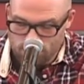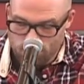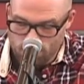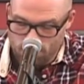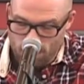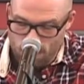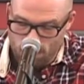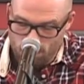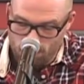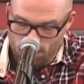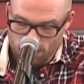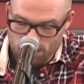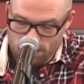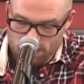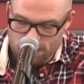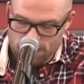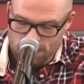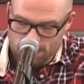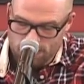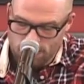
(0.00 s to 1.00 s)
with Paul
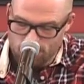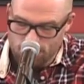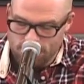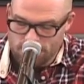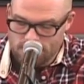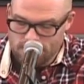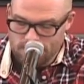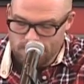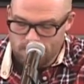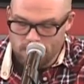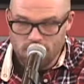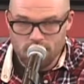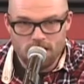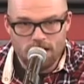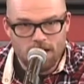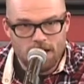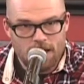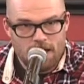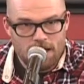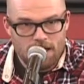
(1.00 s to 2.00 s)
Merchant, Jeremy Skinner,
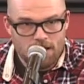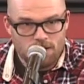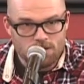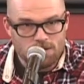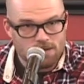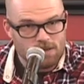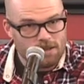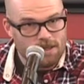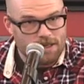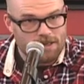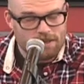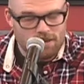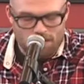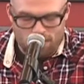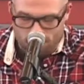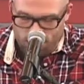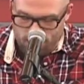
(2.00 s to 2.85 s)
who selected all